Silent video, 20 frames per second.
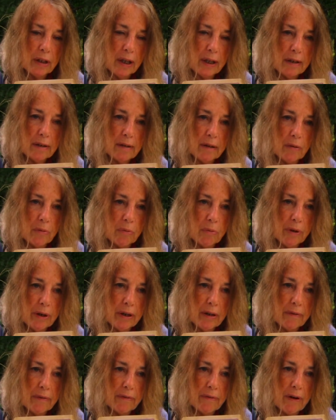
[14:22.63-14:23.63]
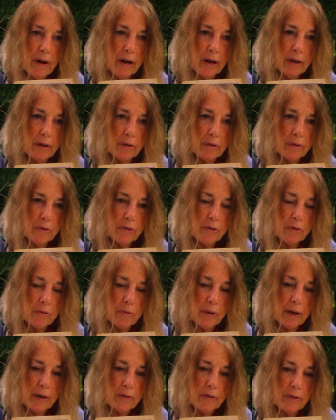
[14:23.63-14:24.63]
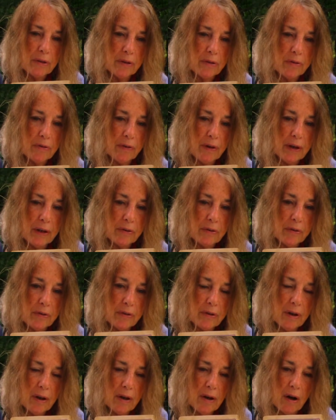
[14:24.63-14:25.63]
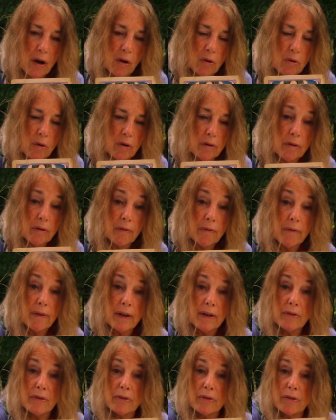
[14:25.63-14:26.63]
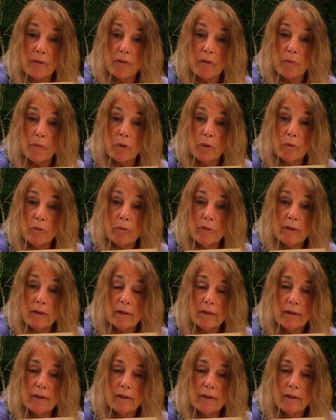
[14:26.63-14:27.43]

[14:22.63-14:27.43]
like a ring of fire surrounds his face along the phases of the moon,